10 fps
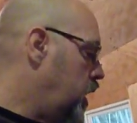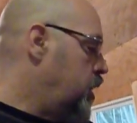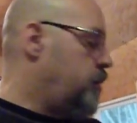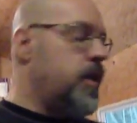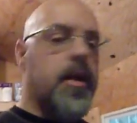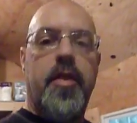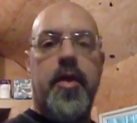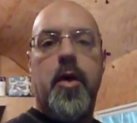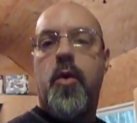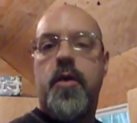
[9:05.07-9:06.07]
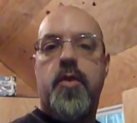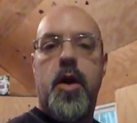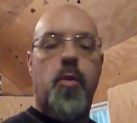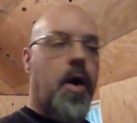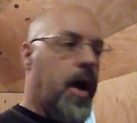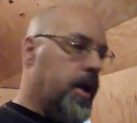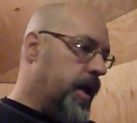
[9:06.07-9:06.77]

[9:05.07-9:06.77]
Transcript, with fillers: anybody can think whatever they want.